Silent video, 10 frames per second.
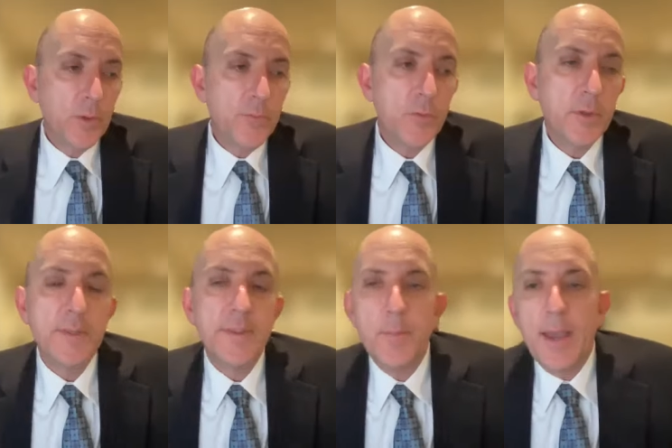if you
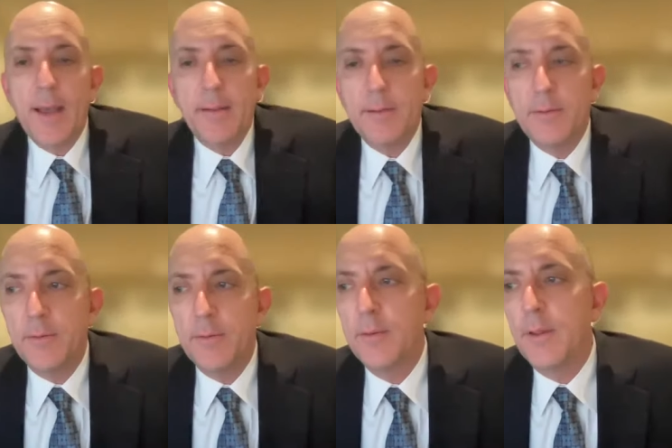look in the ballot,
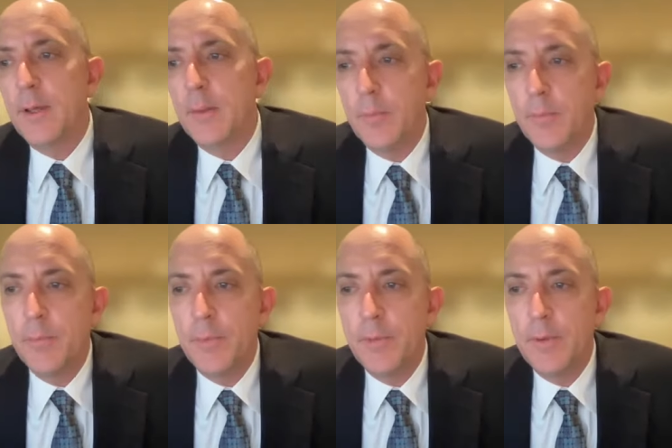
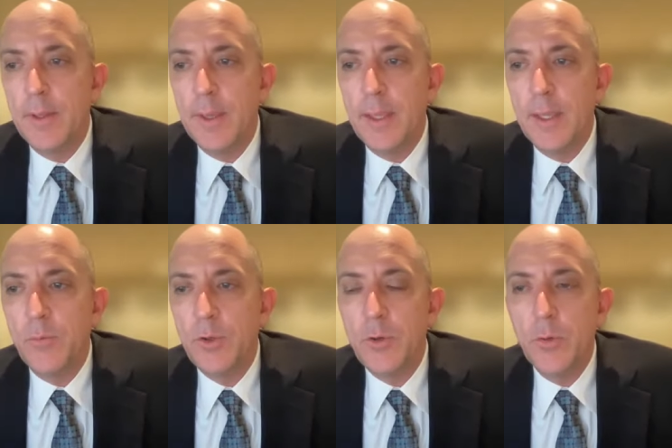
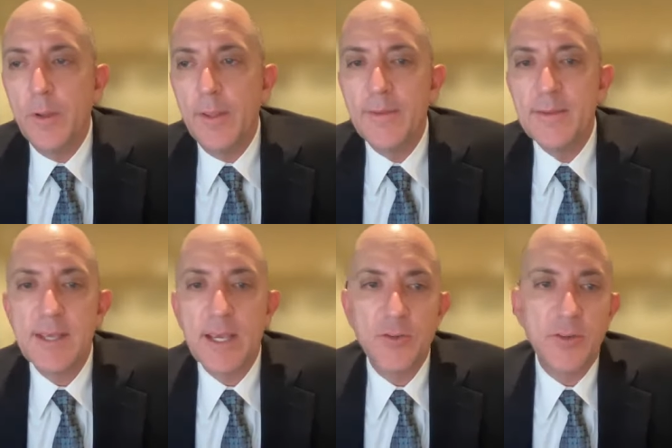and when you're in this
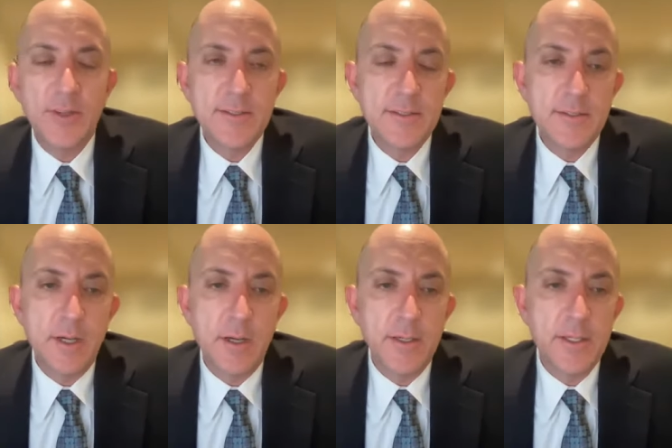section that's
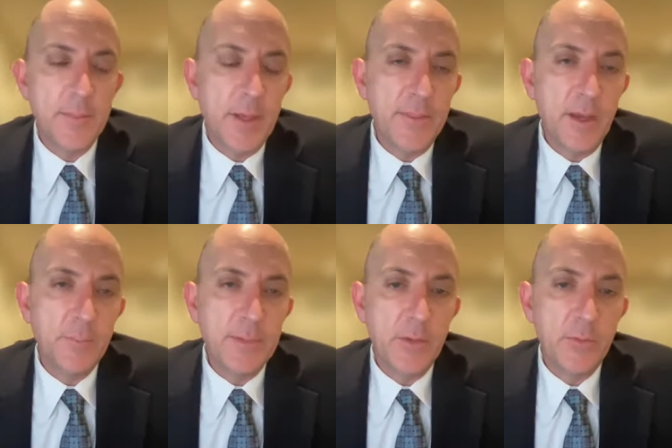talking about the
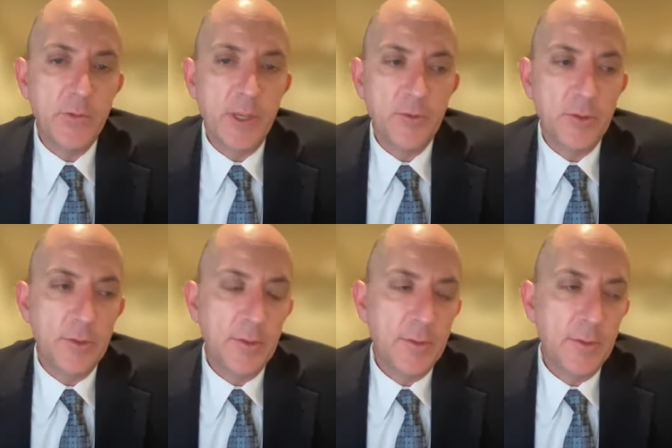opt-out
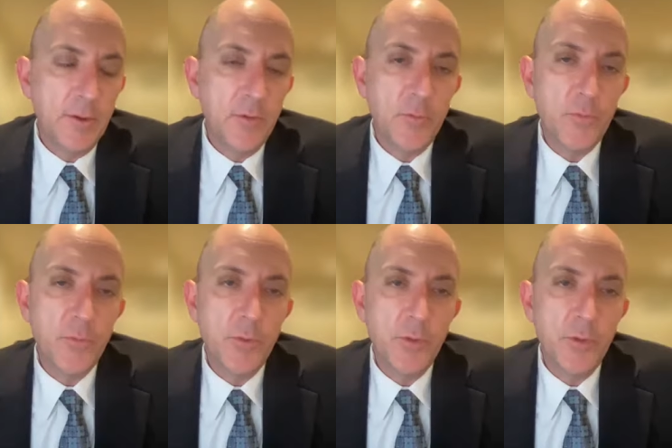section, there's a
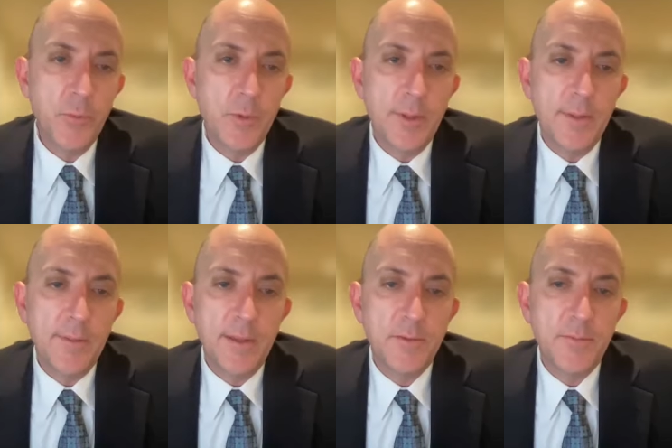footnote
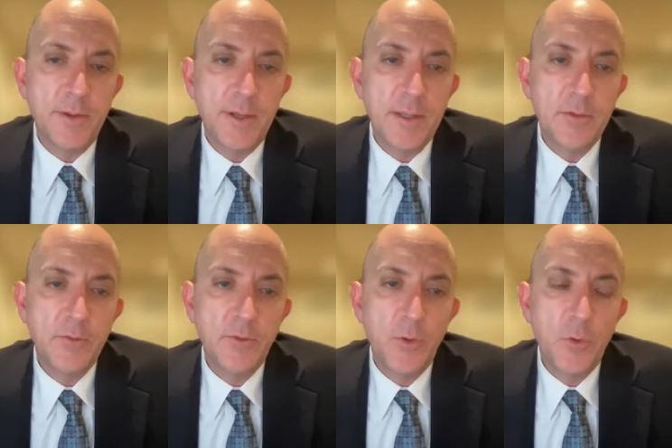that
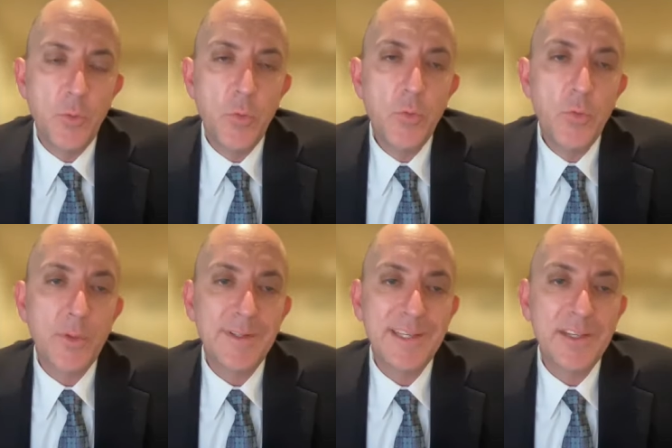defines who the
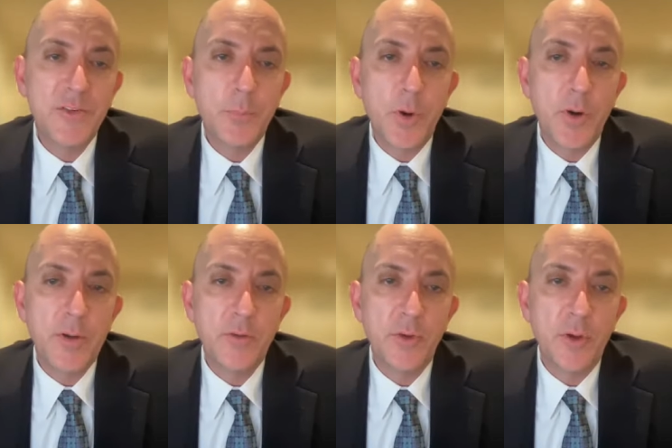released
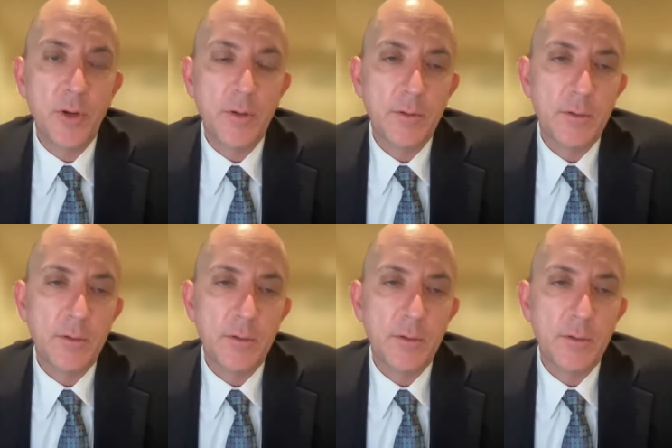parties are.